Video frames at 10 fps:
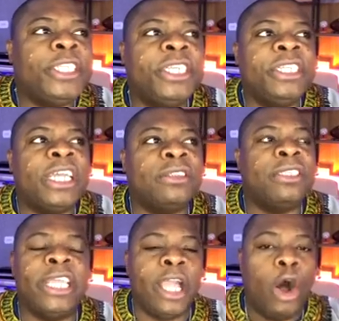that
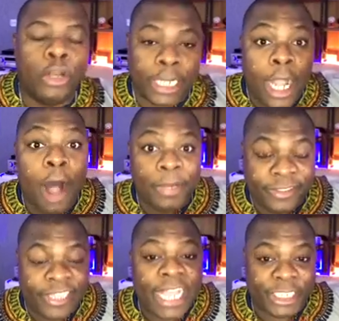on the comment
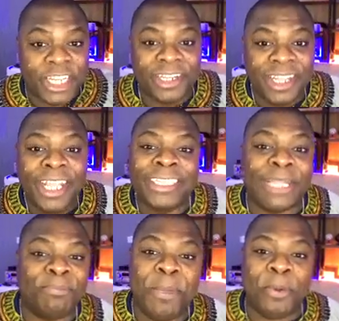section that
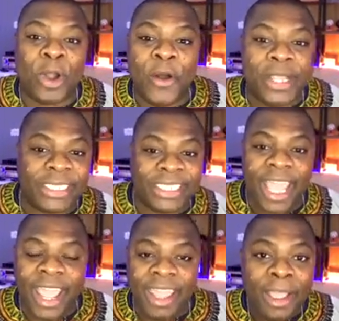people go and
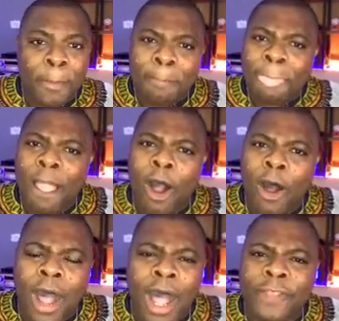say,
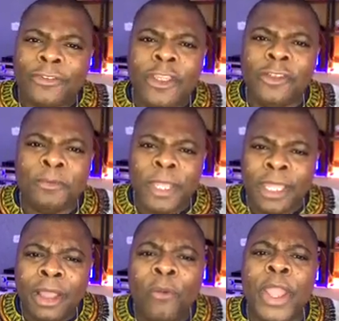excuse me,
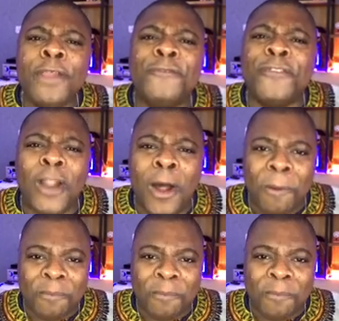where you from?